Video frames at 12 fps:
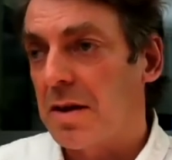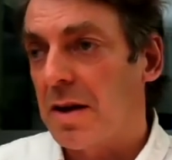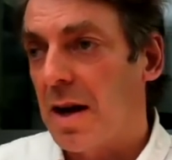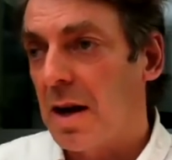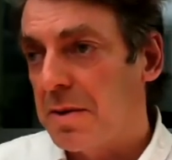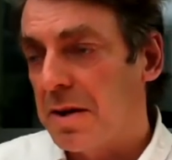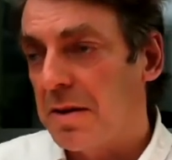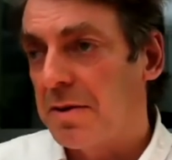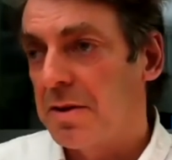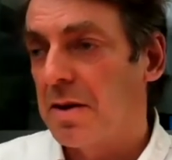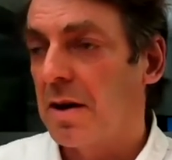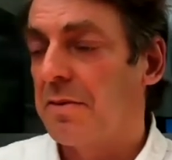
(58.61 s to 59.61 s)
happy
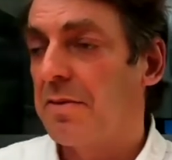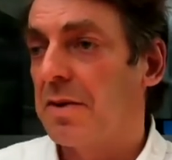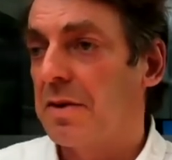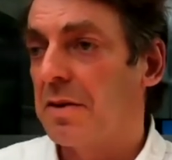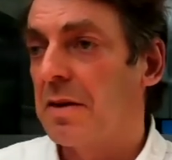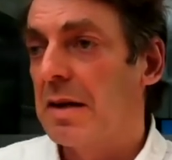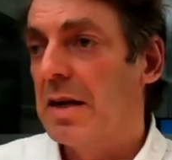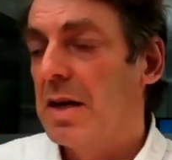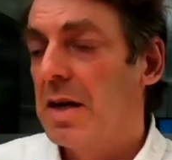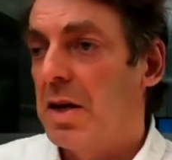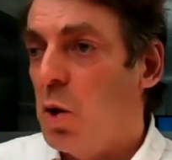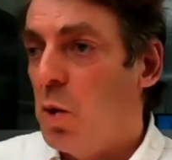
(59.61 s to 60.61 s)
to have
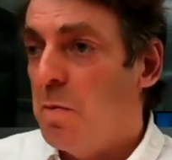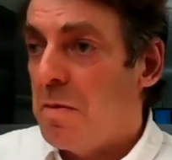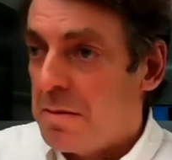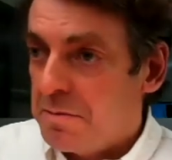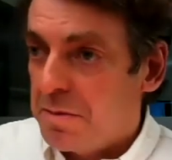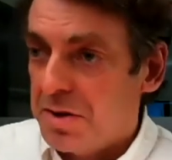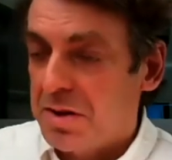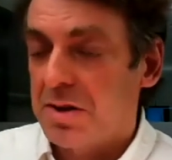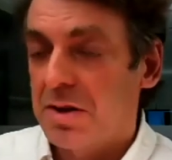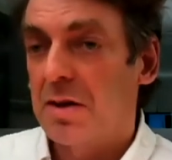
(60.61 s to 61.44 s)
new members in